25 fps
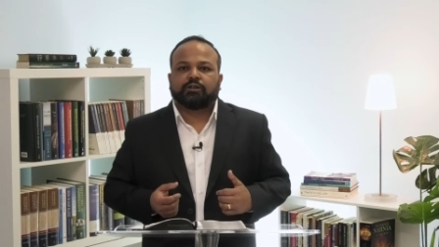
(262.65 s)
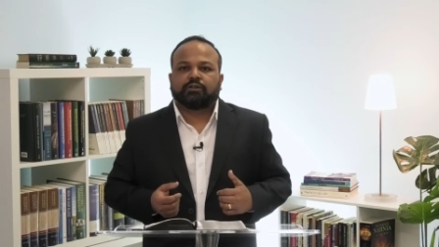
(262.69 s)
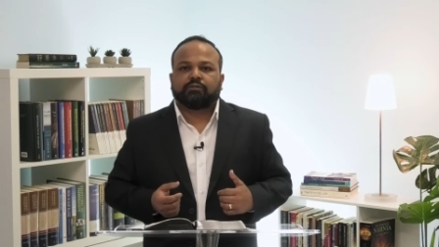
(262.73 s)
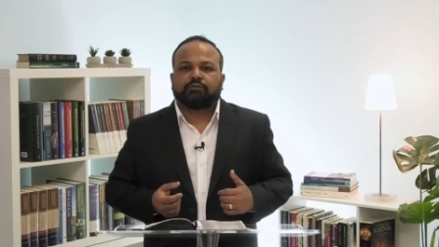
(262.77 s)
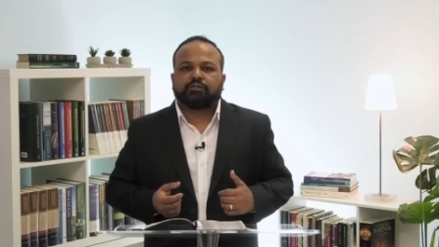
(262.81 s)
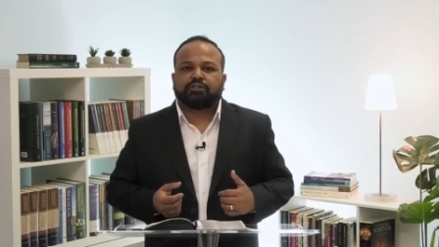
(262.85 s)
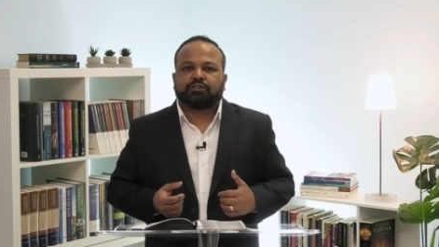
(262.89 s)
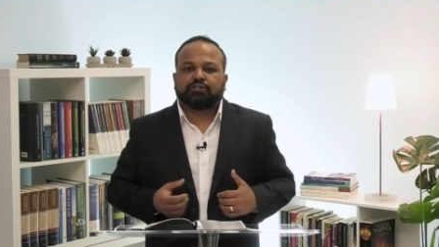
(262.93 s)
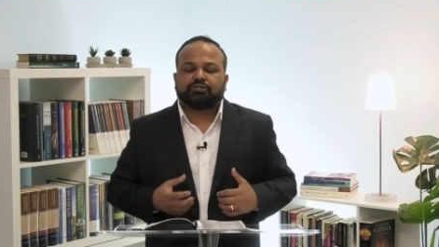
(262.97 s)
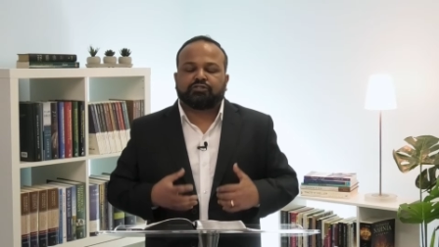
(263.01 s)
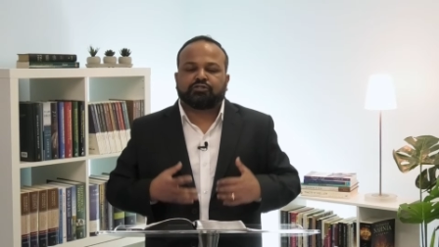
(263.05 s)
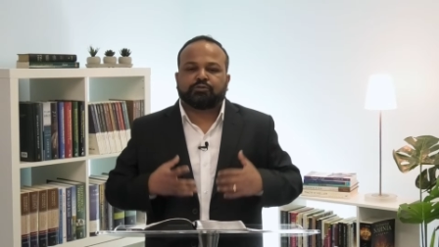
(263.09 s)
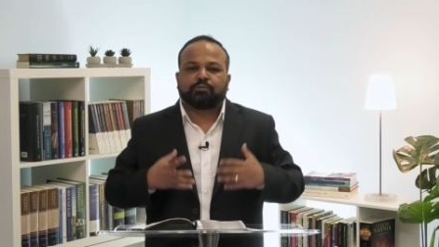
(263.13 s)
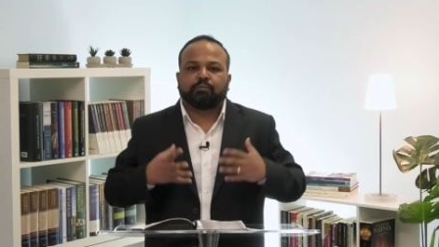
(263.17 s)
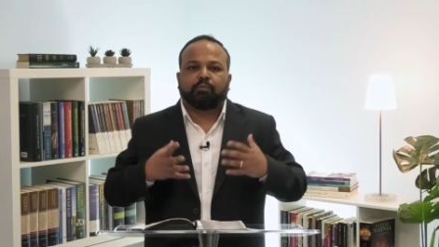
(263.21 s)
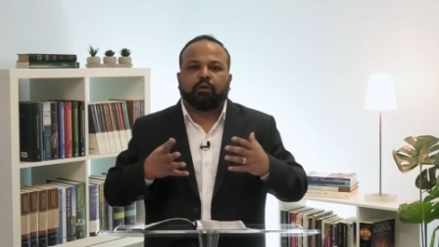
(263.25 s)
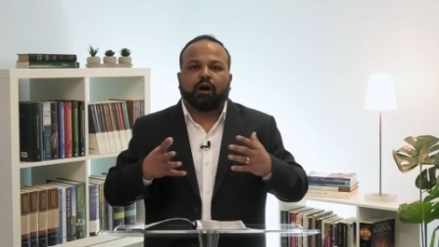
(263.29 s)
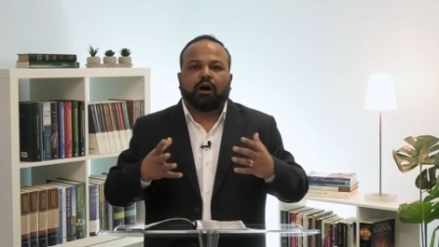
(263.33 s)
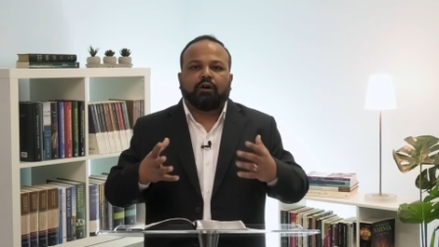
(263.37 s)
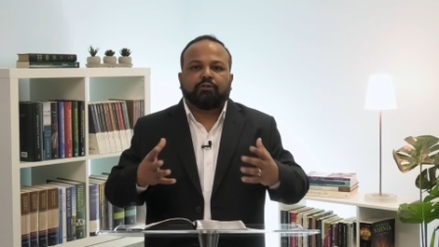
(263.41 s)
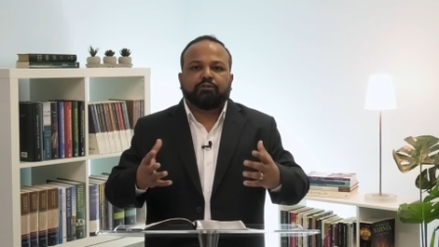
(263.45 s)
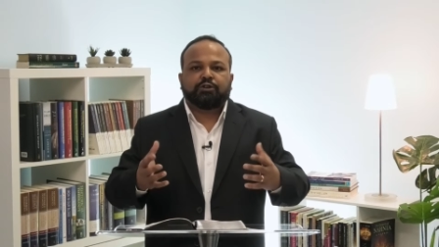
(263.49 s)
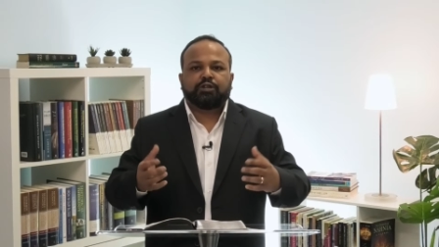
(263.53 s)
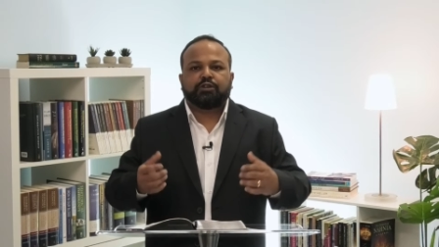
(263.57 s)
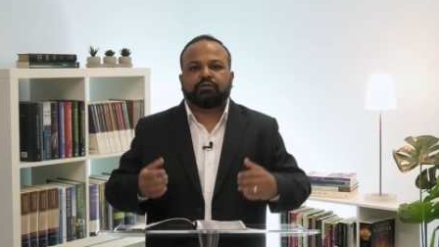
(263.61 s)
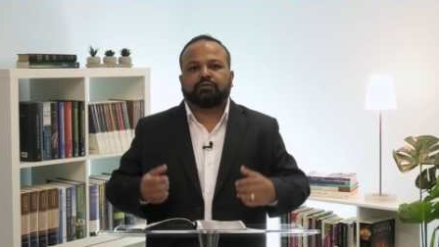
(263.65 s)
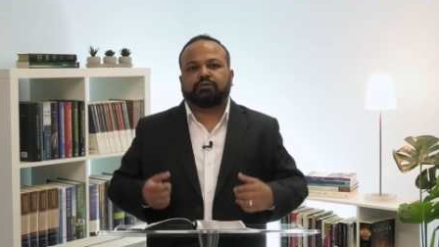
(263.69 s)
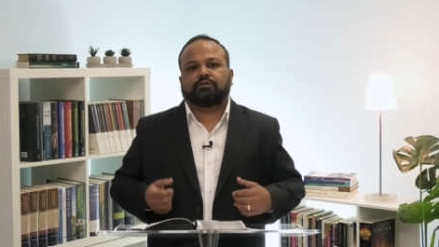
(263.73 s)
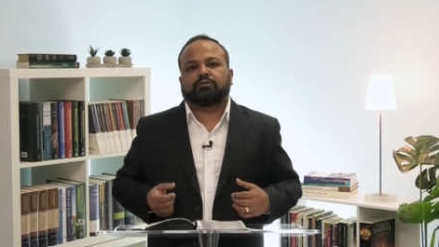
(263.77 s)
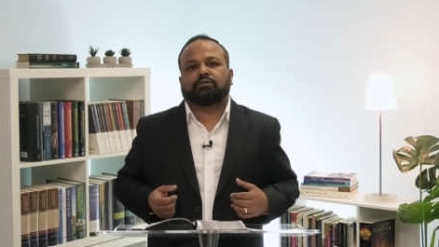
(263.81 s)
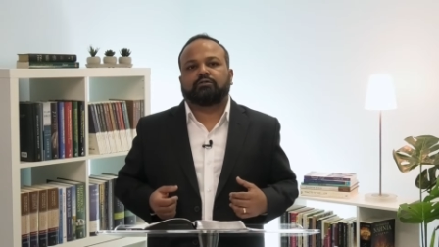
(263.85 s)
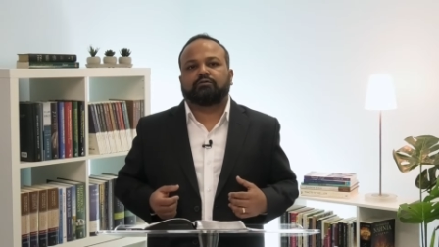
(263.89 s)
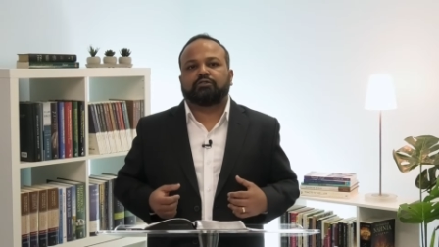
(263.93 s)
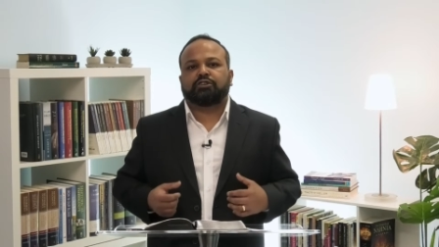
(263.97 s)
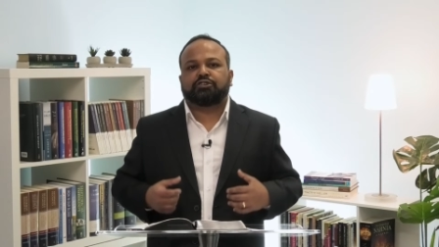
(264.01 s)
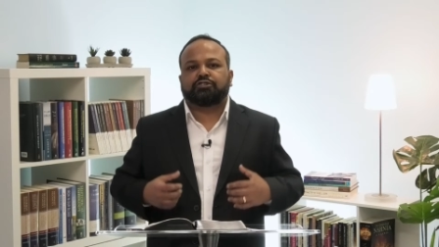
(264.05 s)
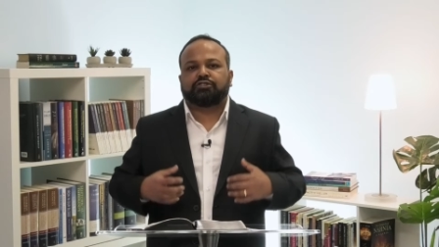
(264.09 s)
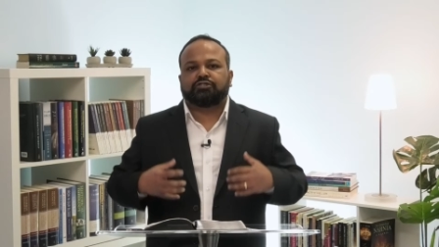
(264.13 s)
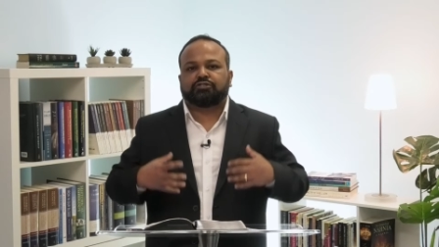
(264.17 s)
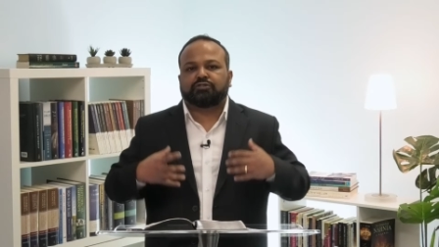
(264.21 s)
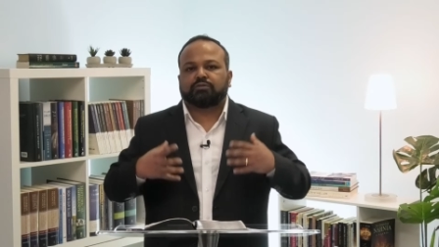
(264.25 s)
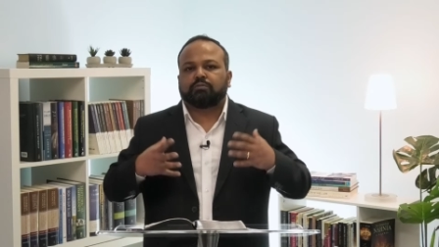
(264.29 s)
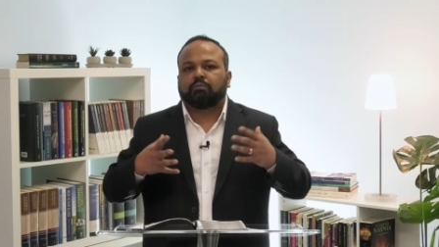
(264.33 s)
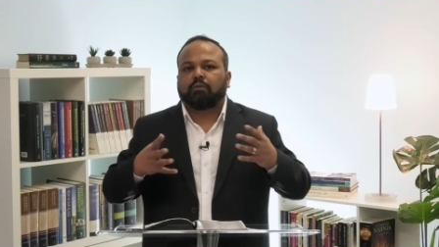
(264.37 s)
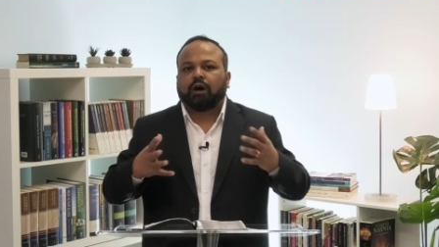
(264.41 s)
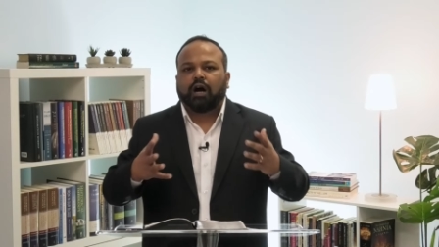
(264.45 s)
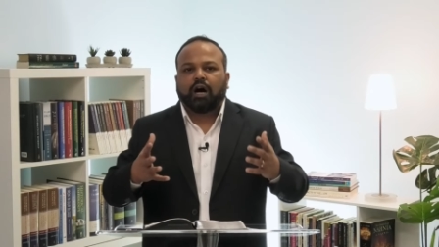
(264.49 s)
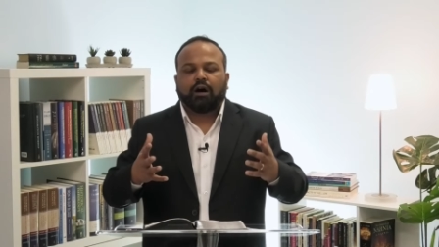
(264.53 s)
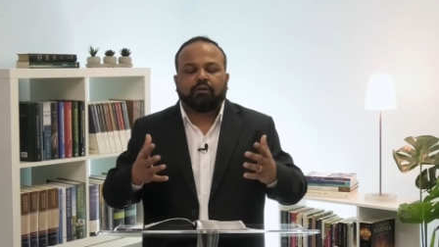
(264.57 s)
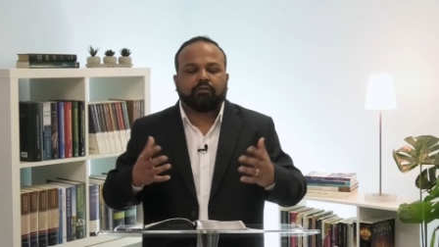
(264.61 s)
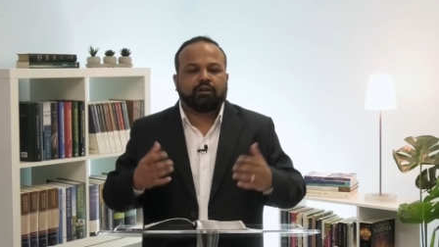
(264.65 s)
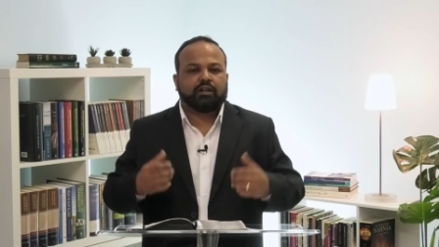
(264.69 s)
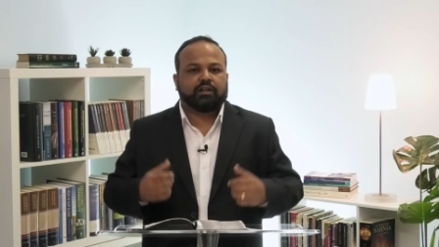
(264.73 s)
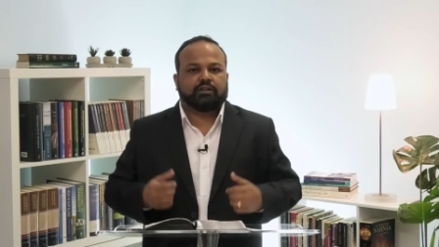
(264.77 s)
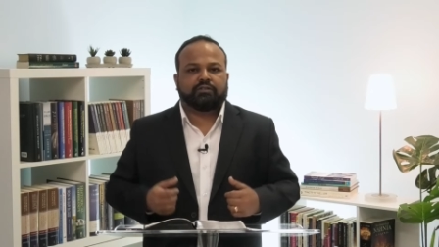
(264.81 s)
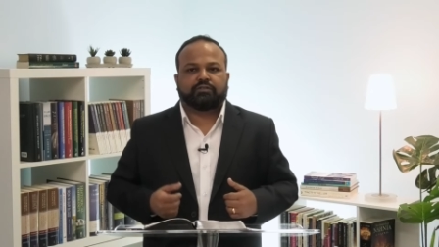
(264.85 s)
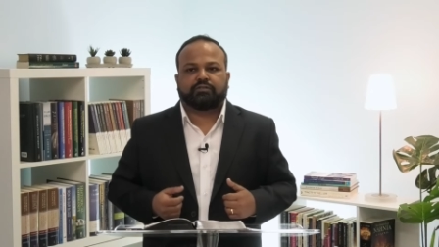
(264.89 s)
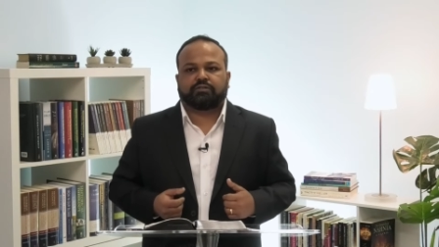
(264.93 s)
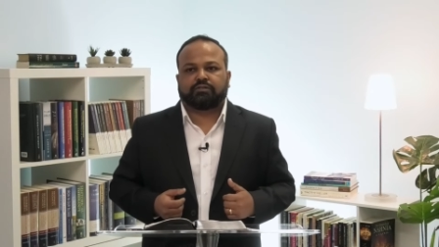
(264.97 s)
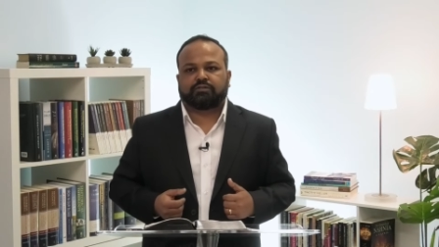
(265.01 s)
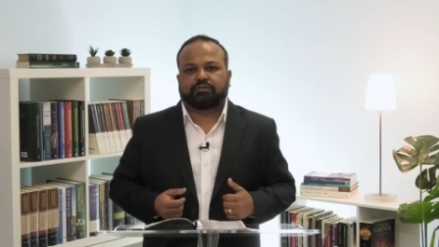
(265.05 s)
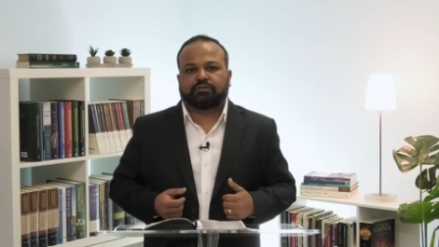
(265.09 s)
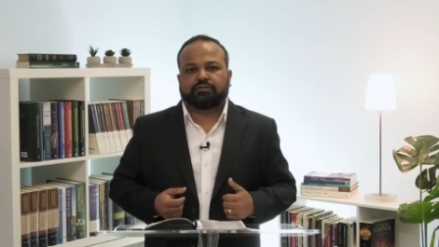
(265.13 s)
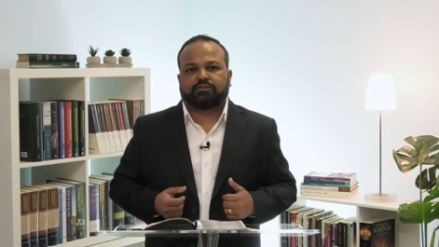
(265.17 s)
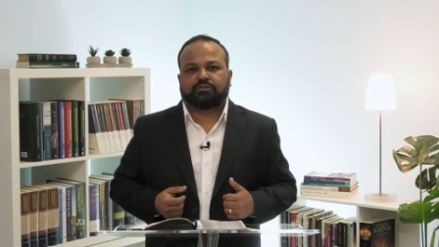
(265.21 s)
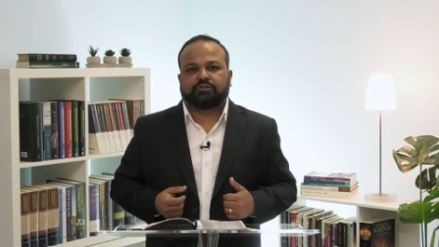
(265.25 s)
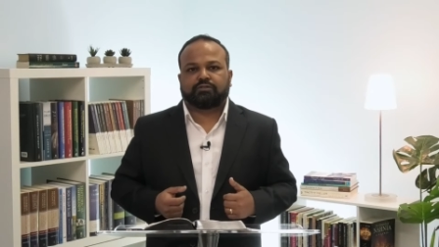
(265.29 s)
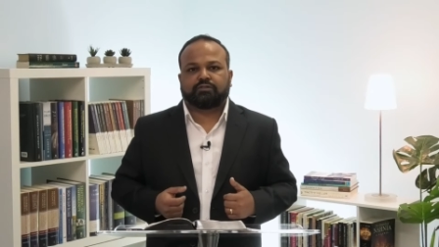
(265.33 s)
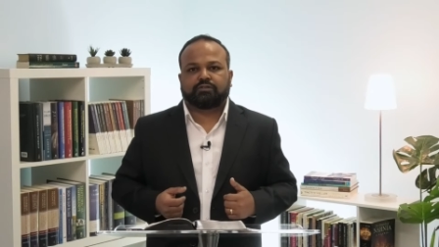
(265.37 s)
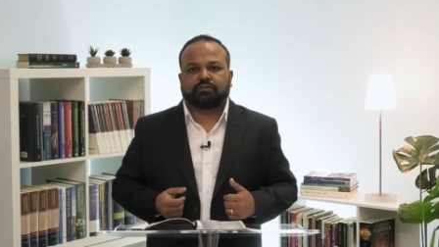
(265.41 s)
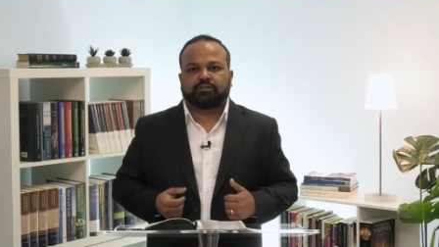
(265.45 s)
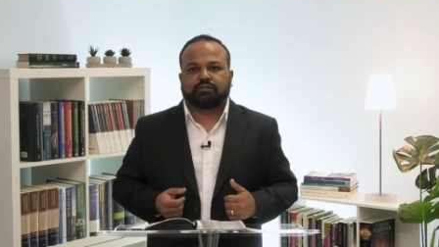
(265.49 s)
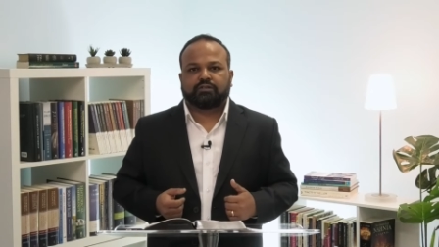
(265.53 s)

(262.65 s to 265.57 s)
which is bountiful, which is marvelous,